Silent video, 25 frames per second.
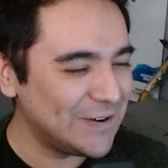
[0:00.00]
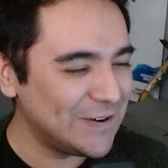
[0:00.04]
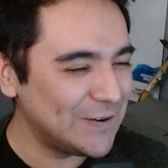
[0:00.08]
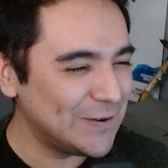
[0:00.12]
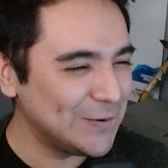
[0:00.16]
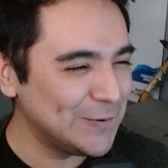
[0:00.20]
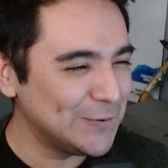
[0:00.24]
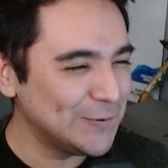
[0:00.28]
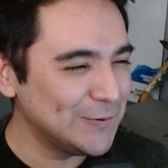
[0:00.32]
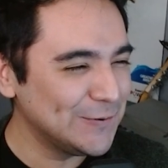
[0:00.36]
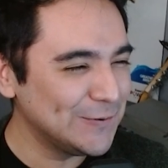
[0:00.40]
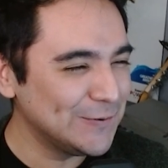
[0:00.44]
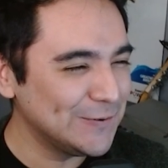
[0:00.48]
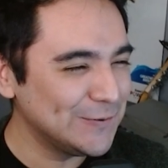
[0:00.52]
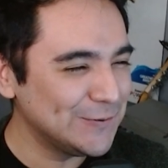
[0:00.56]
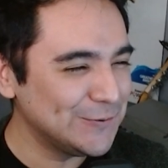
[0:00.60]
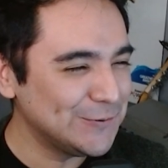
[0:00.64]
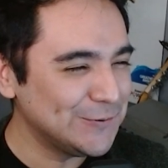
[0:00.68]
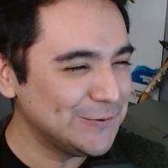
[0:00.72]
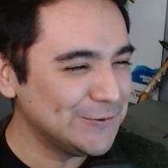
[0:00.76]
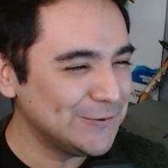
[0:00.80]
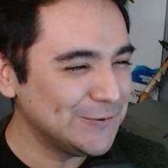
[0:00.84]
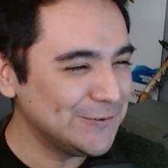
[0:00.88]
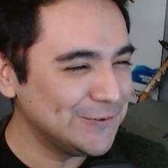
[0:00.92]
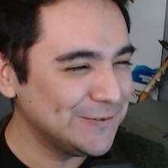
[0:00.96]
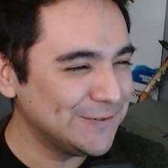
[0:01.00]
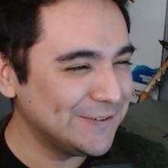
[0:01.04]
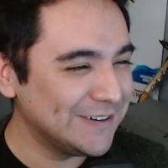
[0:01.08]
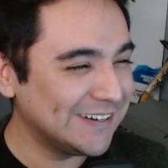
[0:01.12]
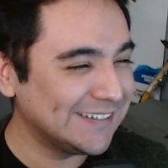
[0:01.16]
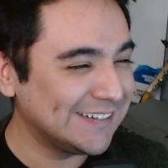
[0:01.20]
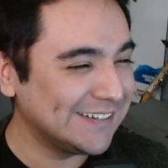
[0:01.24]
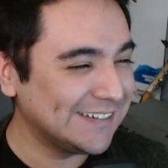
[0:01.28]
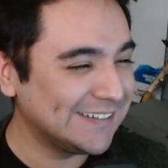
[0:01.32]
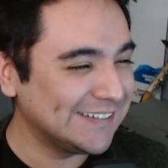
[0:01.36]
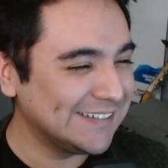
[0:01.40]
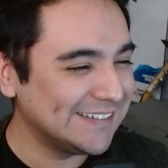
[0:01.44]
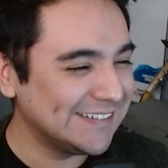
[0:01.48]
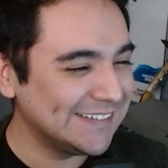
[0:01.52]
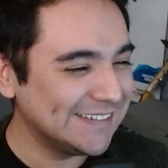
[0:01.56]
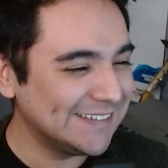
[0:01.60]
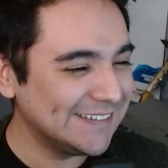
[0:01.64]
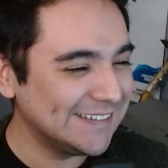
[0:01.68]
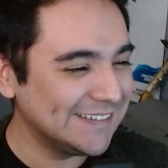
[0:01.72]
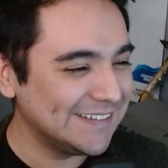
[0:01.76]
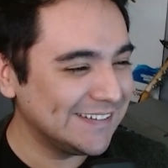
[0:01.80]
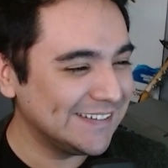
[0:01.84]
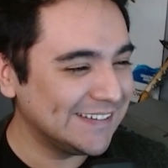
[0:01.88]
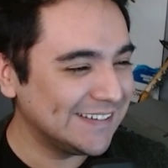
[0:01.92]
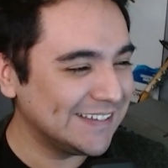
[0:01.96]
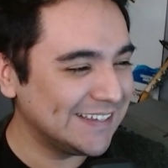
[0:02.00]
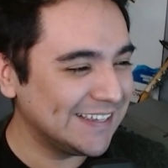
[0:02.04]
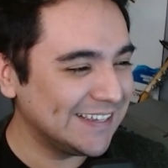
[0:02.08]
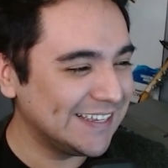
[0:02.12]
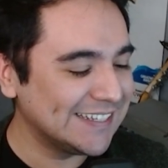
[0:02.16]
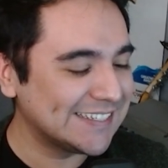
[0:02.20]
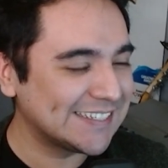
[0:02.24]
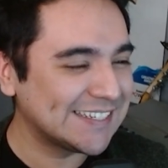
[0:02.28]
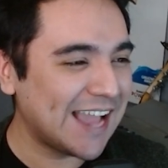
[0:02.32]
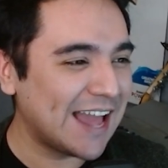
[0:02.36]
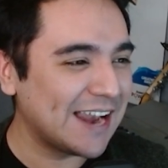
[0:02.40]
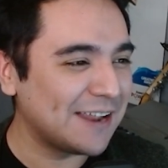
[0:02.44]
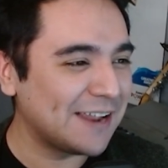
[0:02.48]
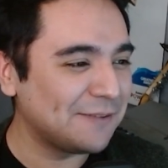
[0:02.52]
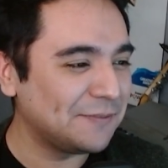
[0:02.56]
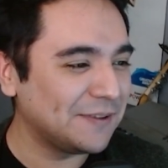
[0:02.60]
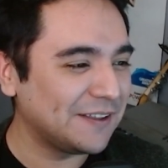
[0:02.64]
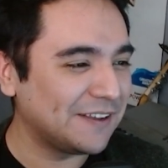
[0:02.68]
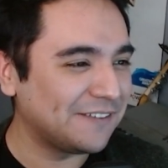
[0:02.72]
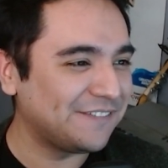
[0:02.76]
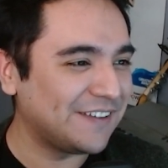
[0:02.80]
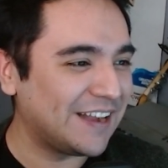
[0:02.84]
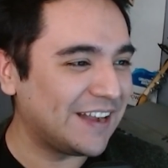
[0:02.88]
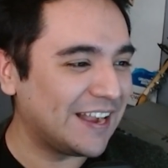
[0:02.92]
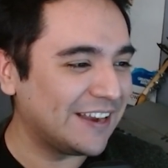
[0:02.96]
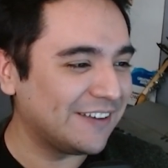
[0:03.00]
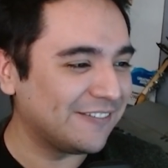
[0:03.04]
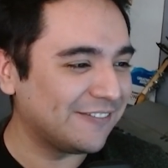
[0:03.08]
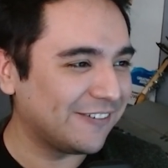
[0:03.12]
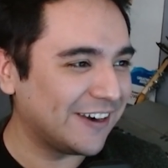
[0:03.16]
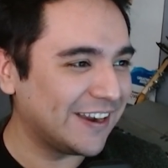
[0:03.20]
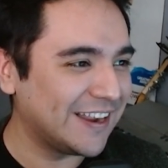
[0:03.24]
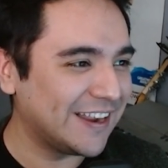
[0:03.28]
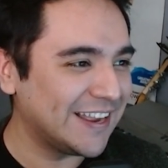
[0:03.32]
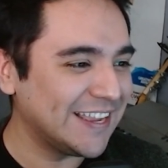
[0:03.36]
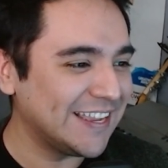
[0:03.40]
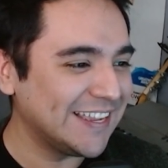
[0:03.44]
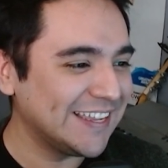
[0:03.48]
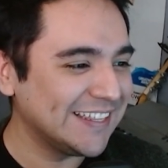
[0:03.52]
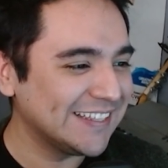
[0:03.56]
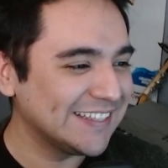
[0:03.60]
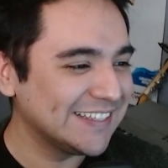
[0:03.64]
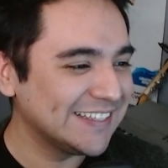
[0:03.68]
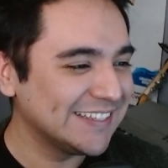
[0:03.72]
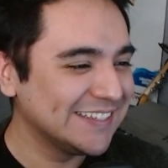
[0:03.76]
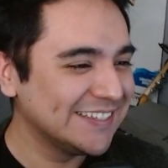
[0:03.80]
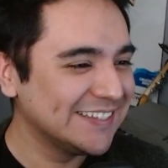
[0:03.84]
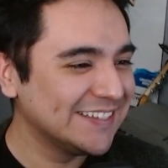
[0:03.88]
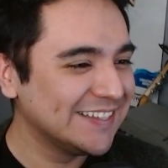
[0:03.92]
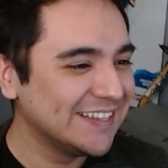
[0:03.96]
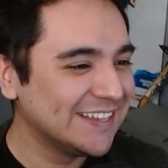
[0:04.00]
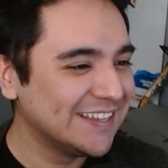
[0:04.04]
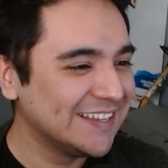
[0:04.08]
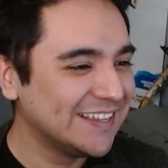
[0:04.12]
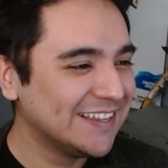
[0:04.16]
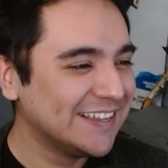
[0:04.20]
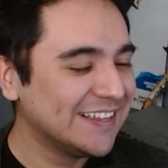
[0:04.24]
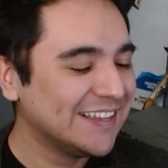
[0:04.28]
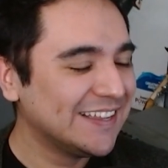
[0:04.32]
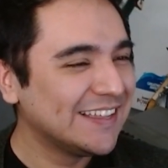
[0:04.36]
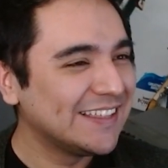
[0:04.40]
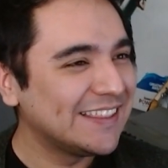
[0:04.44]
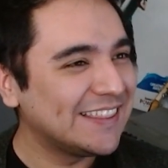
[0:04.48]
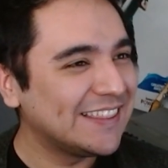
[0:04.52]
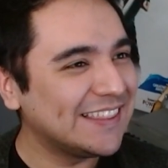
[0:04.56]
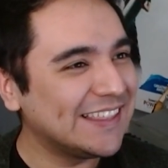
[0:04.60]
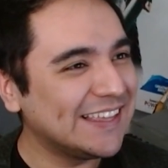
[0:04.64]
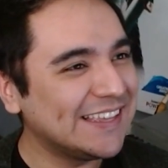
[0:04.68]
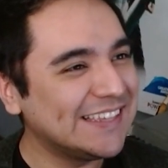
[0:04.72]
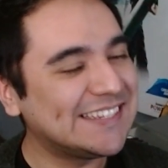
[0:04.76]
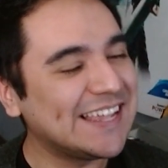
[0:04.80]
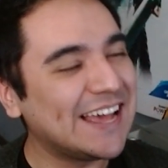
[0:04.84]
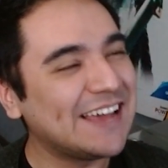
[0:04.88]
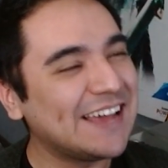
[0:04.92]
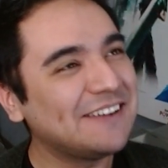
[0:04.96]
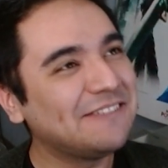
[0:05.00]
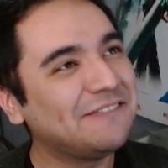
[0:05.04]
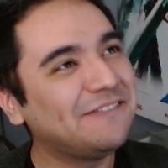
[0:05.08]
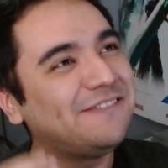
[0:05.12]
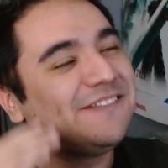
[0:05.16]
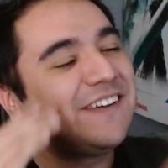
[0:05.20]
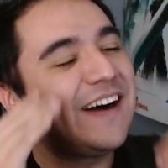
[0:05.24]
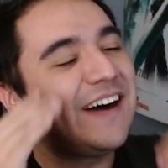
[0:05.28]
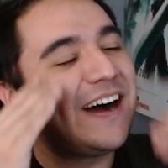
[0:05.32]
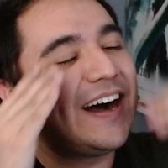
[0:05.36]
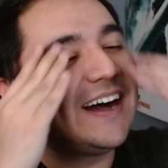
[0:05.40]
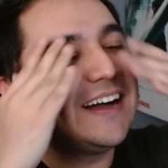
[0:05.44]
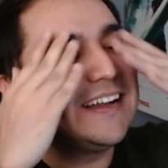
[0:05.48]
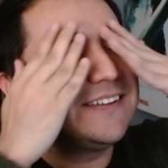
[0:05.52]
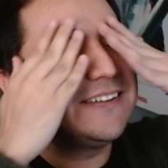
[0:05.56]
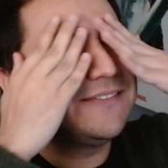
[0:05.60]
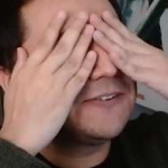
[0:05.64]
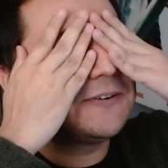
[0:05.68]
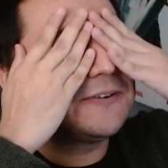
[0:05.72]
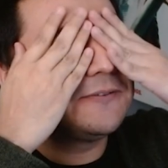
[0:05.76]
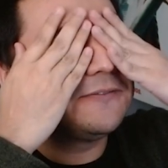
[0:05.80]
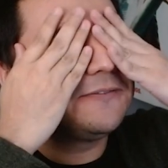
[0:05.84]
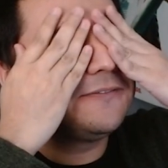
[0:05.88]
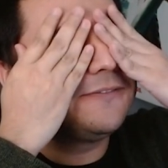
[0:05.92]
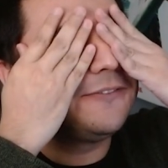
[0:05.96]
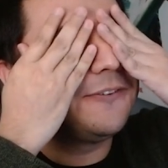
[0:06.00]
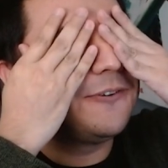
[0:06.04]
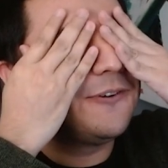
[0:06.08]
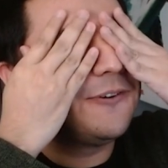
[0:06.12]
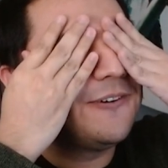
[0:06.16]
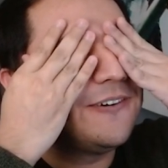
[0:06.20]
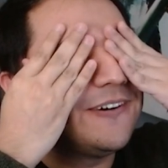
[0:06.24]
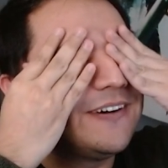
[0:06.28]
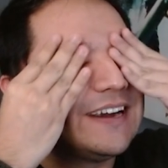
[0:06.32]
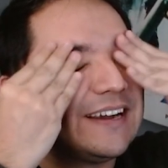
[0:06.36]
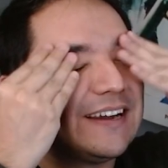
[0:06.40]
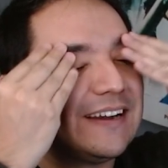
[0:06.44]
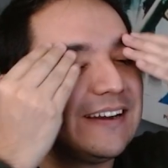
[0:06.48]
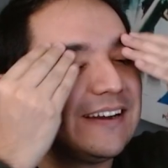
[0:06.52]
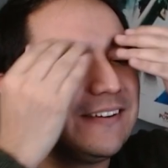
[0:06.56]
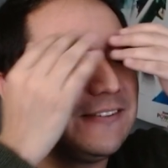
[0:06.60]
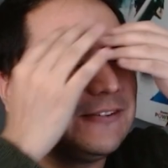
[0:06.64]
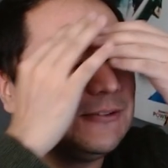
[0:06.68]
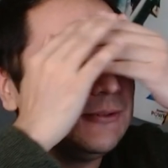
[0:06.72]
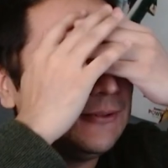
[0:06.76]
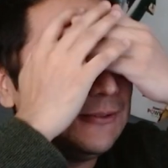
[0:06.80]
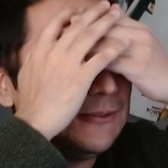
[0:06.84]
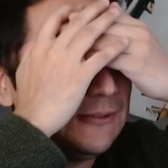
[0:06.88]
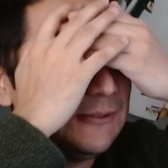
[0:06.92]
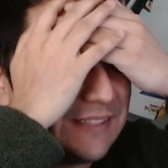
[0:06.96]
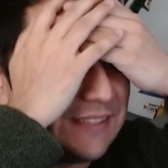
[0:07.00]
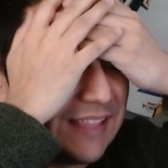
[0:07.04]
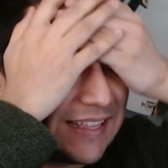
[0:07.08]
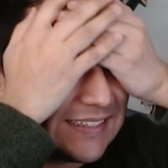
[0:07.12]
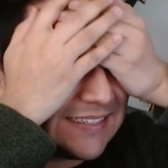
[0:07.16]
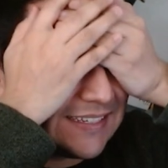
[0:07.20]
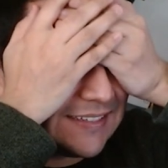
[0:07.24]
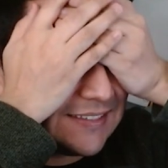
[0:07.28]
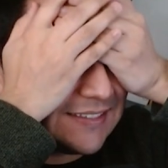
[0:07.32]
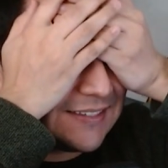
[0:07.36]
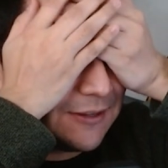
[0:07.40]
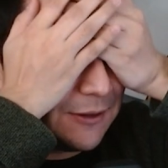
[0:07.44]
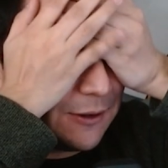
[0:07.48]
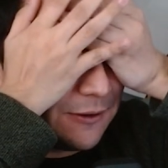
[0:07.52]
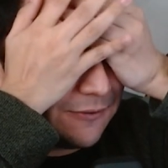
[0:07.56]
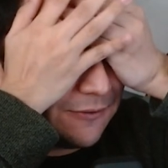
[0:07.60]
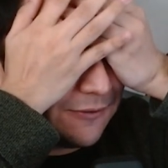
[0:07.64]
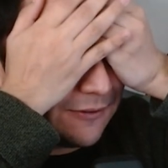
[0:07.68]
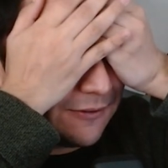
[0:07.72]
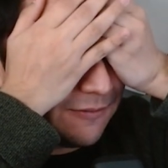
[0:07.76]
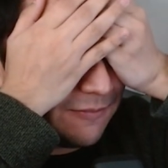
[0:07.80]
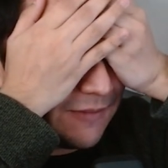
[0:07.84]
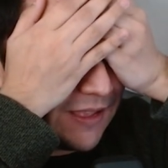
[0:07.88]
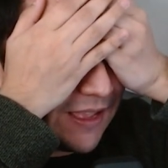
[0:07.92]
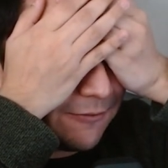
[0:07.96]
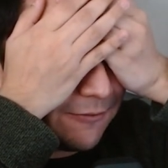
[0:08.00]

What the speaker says: Ooh. It's gotta be a 5, right? Is that a 5 or a 4? Ooh, that's a tough one, man.